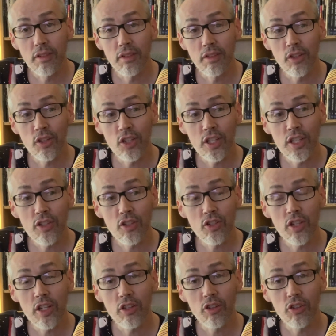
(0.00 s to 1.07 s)
She is
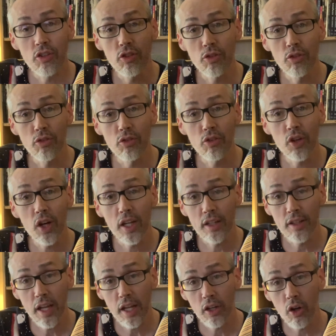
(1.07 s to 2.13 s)
there to try and
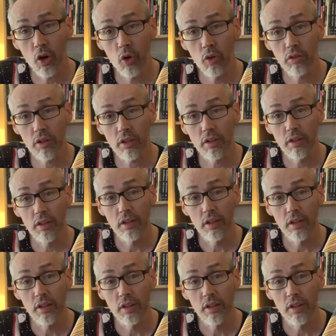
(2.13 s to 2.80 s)
take over.